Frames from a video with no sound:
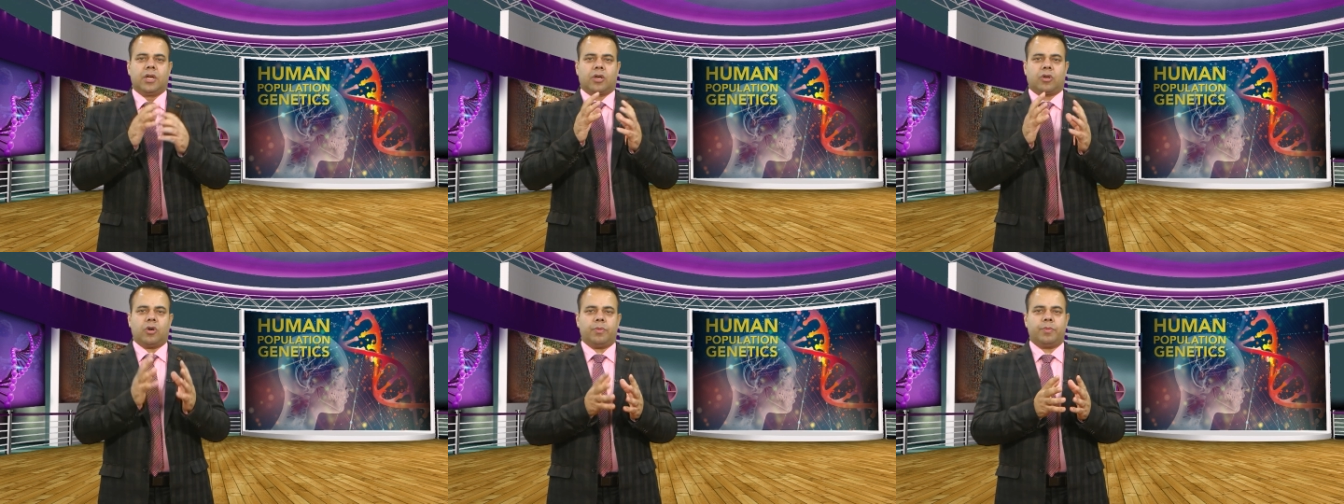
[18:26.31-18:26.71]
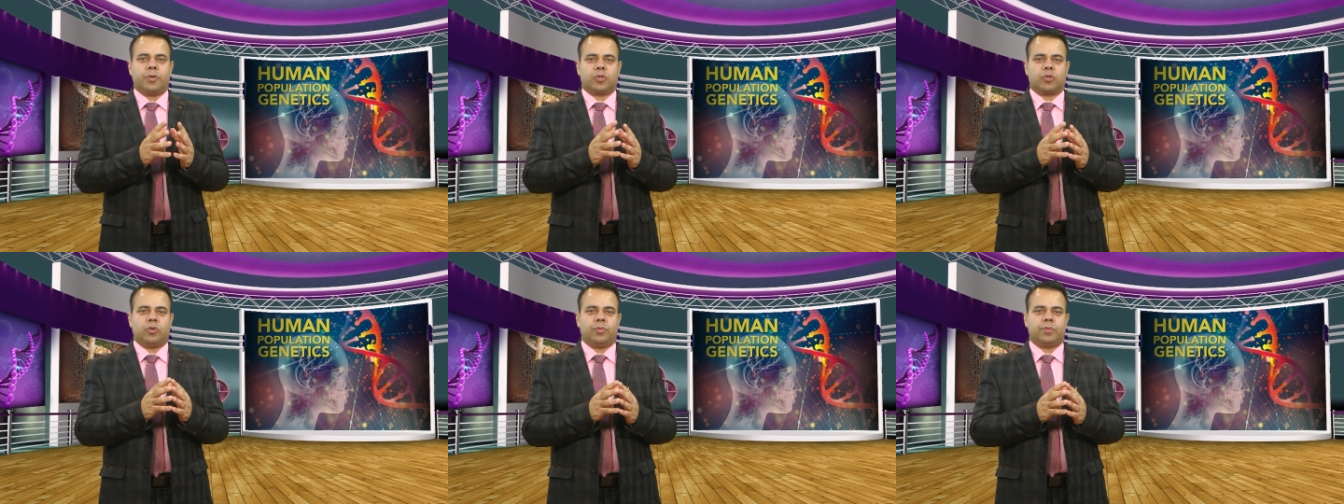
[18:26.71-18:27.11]

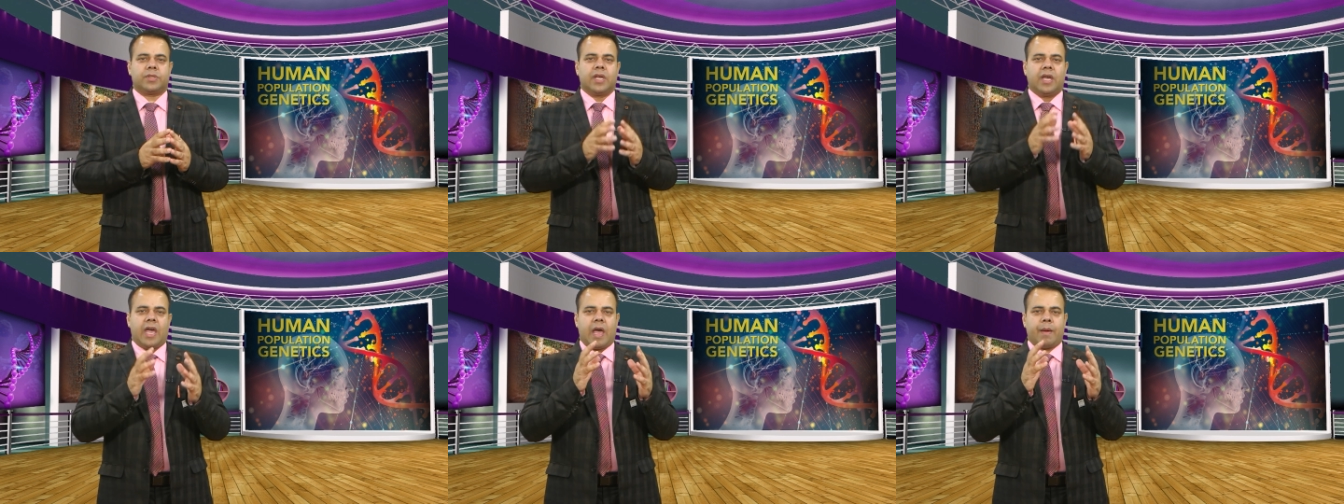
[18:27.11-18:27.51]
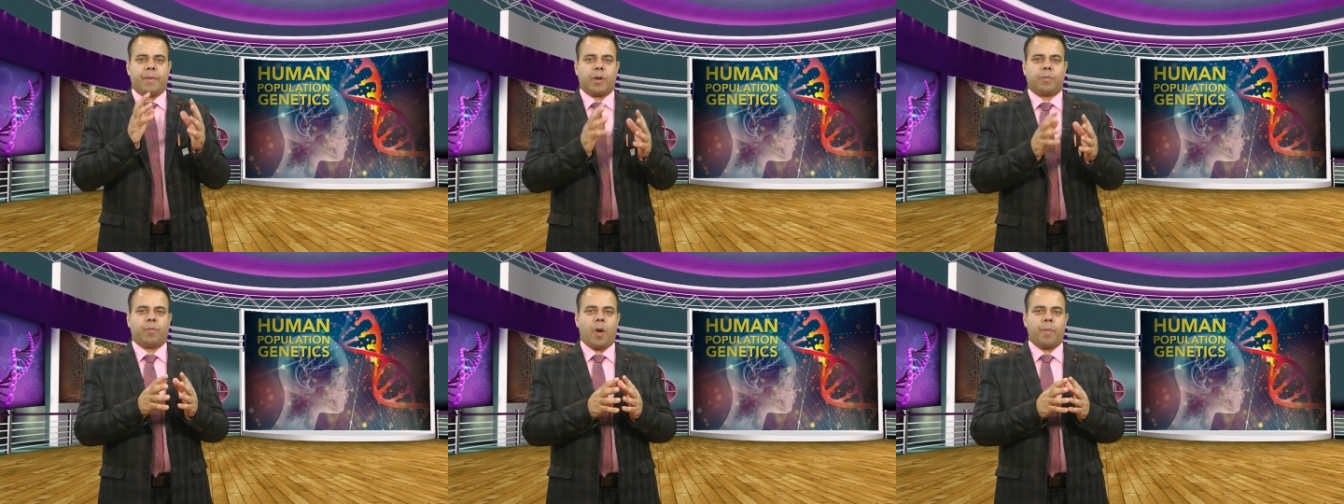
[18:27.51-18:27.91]
chromosomes,
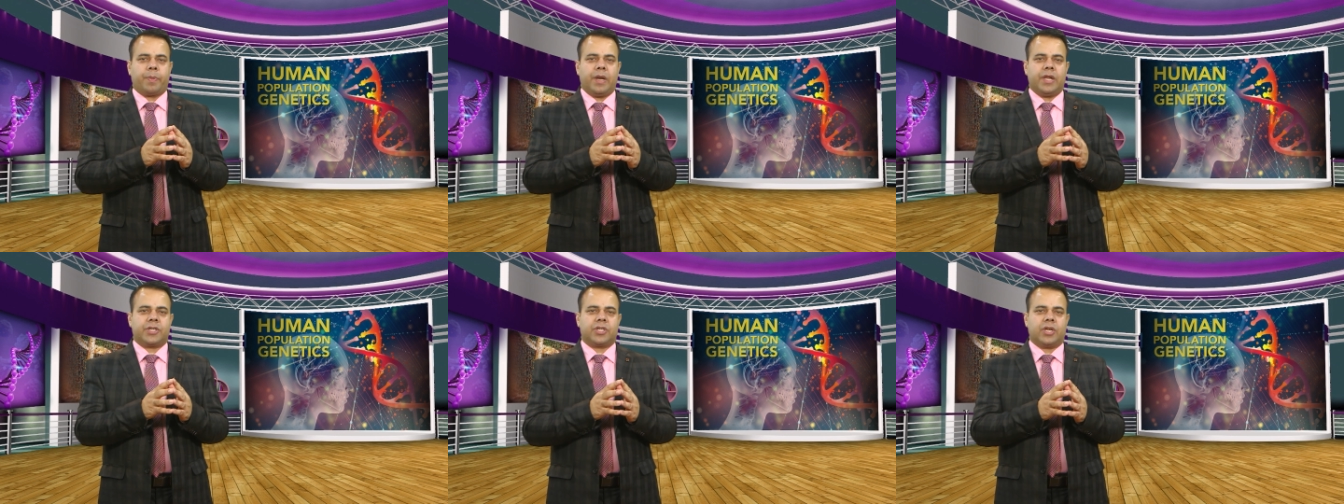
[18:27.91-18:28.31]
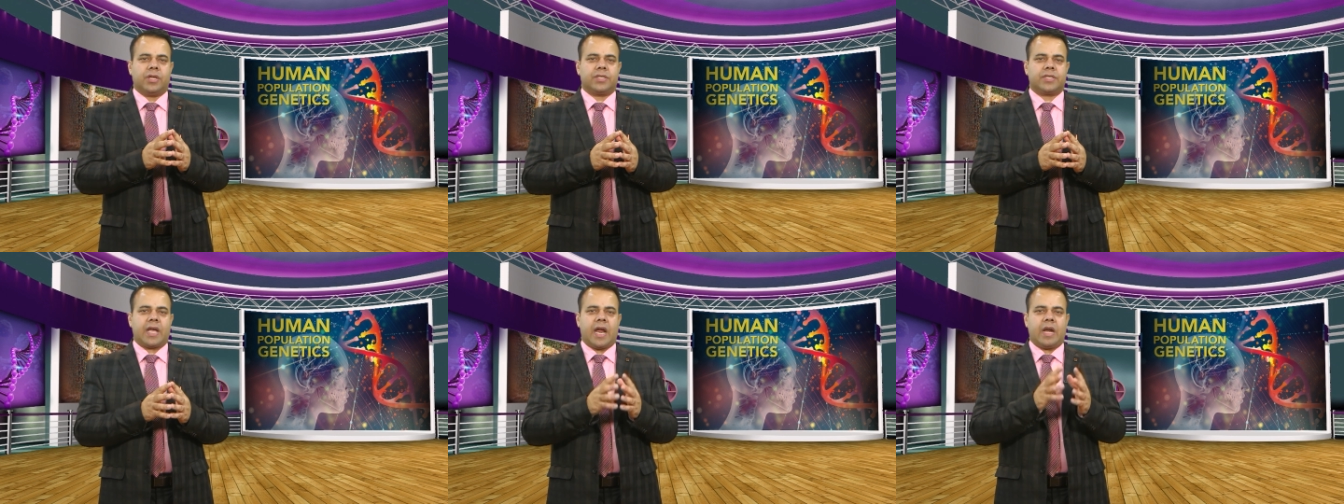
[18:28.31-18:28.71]
among
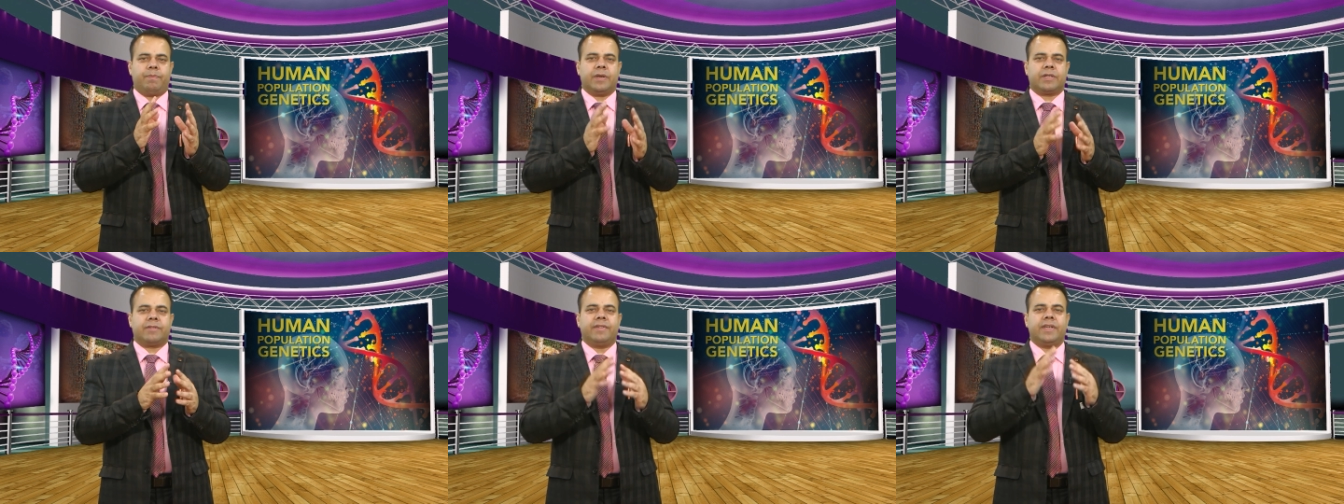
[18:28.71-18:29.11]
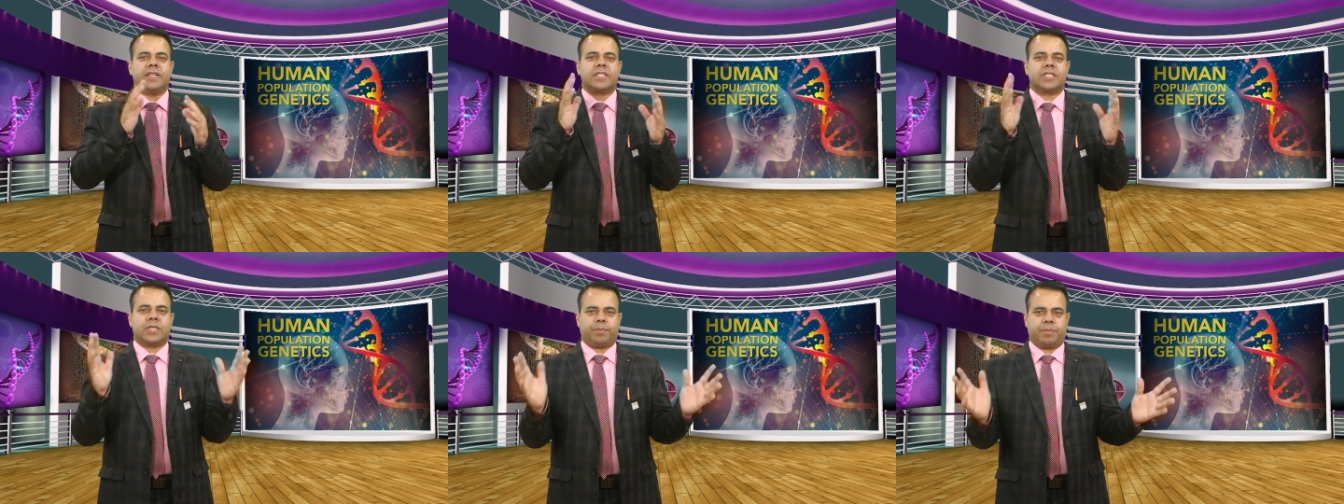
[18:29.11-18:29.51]
populations, and
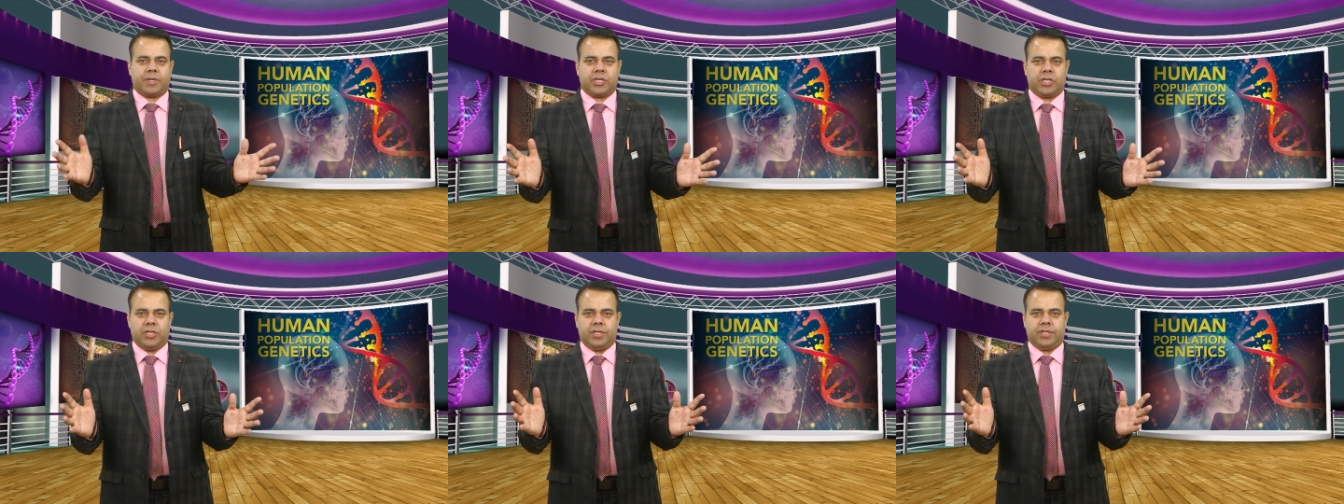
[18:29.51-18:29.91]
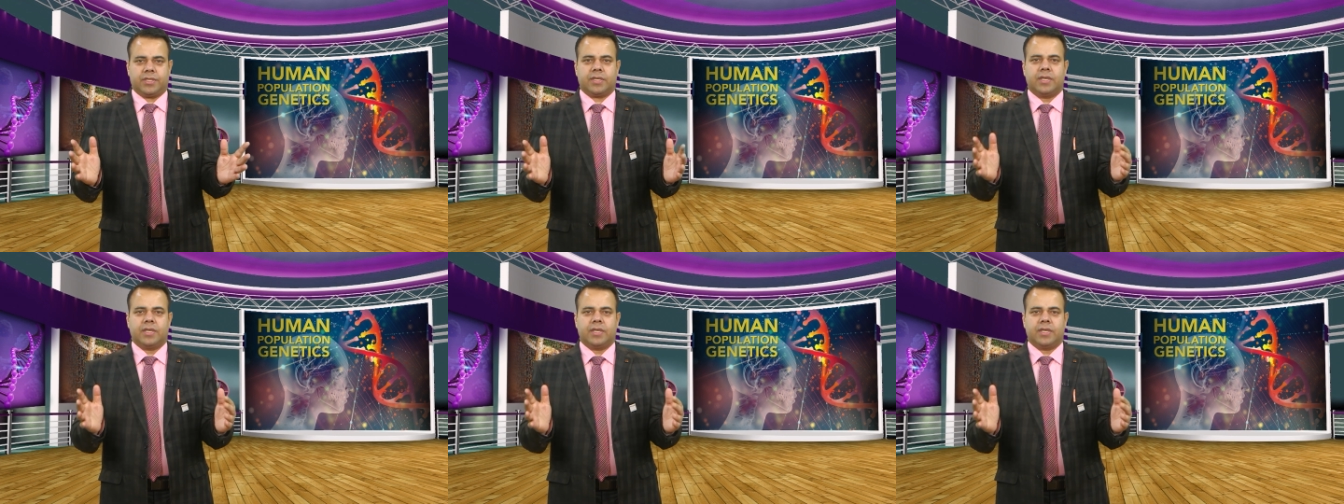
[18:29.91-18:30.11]
between species.